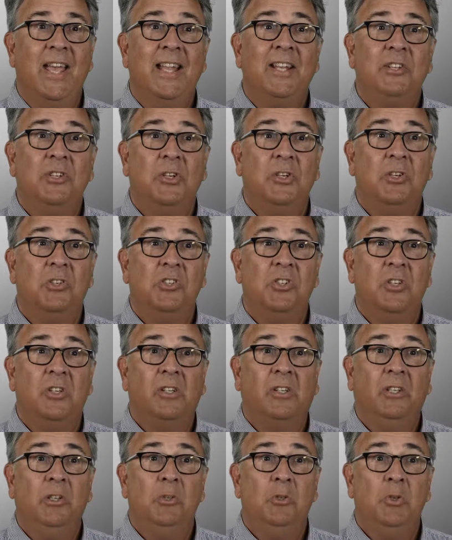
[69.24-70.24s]
entered
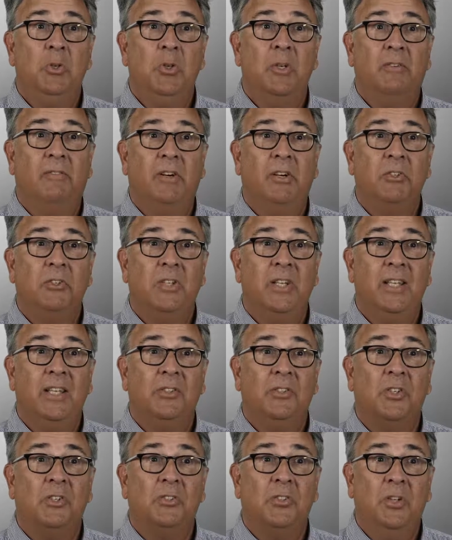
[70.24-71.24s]
Syracuse University
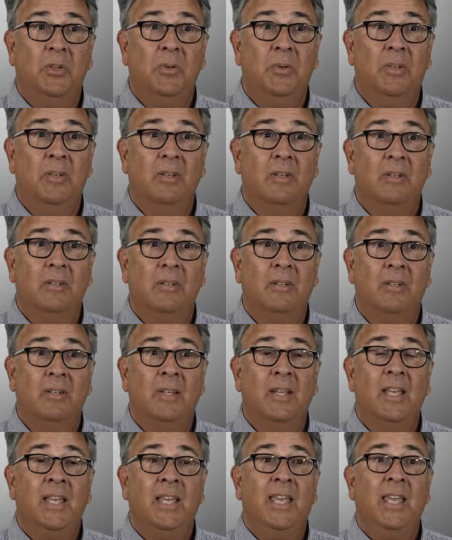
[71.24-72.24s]
as a student,
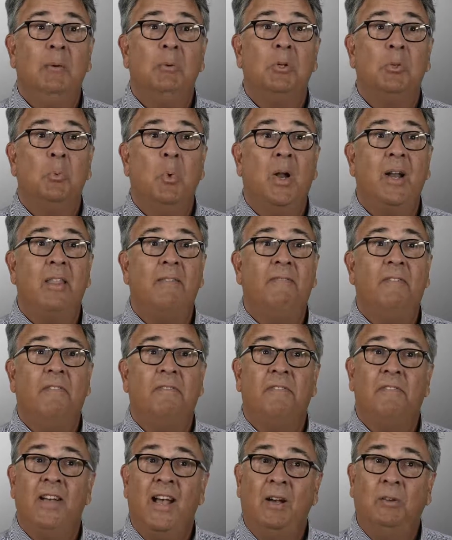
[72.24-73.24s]
he was one of the
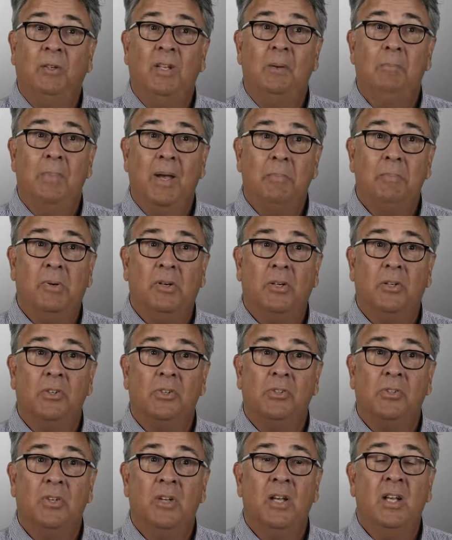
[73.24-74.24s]
founding
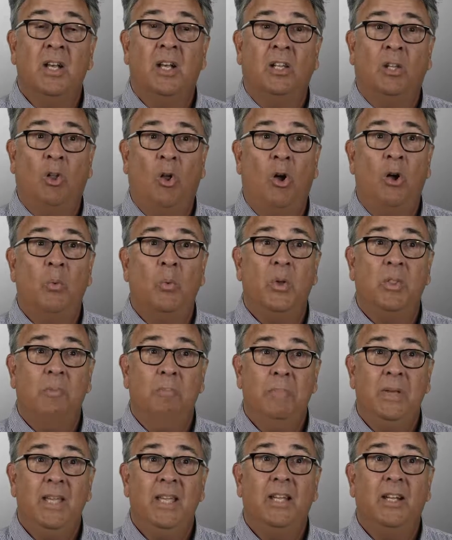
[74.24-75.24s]
members, along with
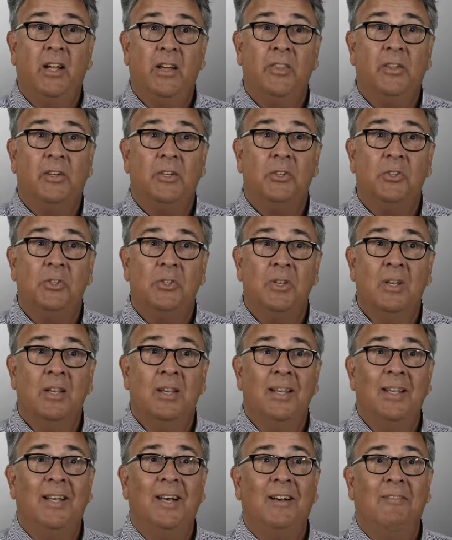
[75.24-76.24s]
me and others,
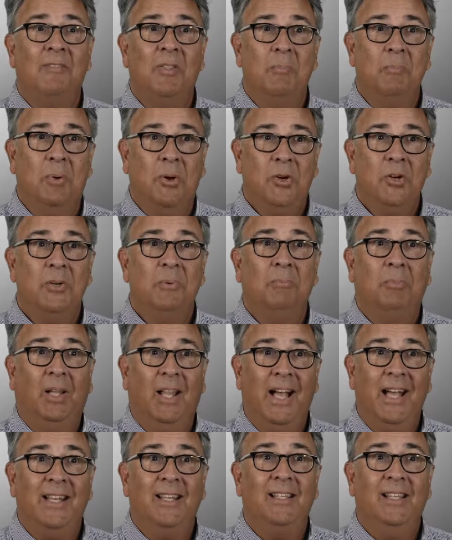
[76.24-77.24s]
of the Burton
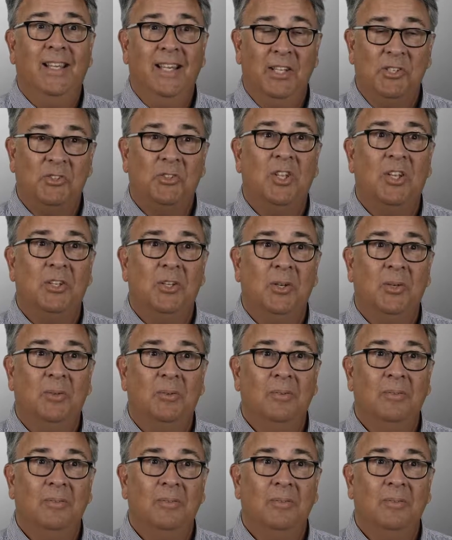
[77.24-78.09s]
Blatt Institute.